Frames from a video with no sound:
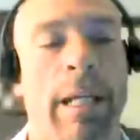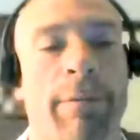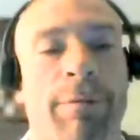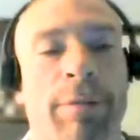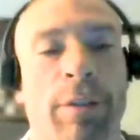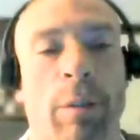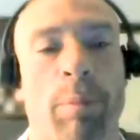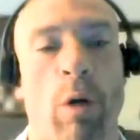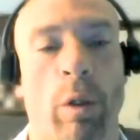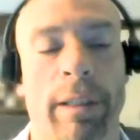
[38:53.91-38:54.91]
if
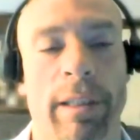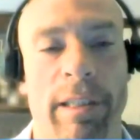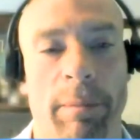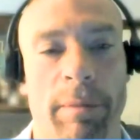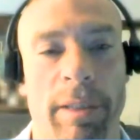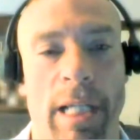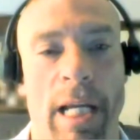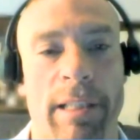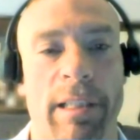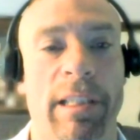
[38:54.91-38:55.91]
you're pulling the
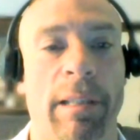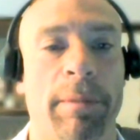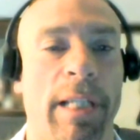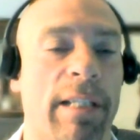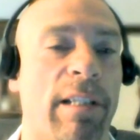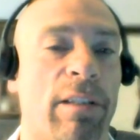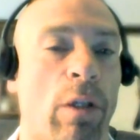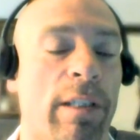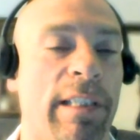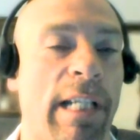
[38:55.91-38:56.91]
CMTS and the CMTS does
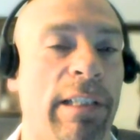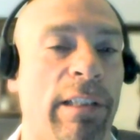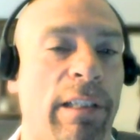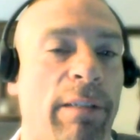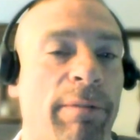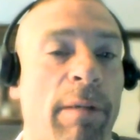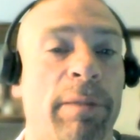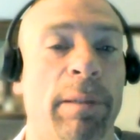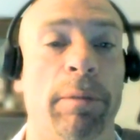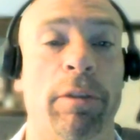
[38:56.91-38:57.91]
all the scheduling of
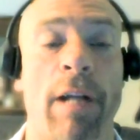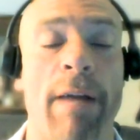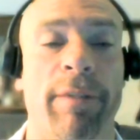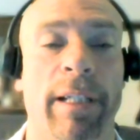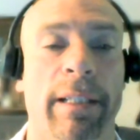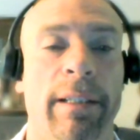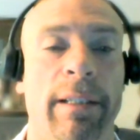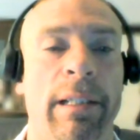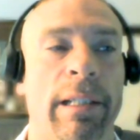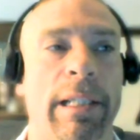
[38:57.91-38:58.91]
upstream traffic,
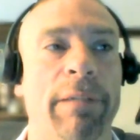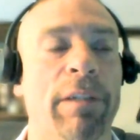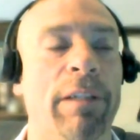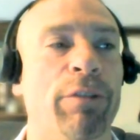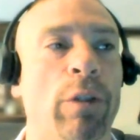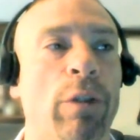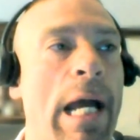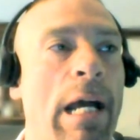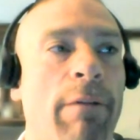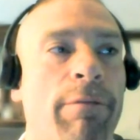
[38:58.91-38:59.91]
even if you
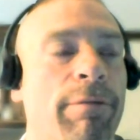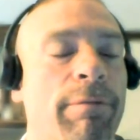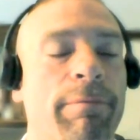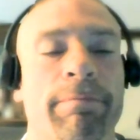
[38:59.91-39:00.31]
have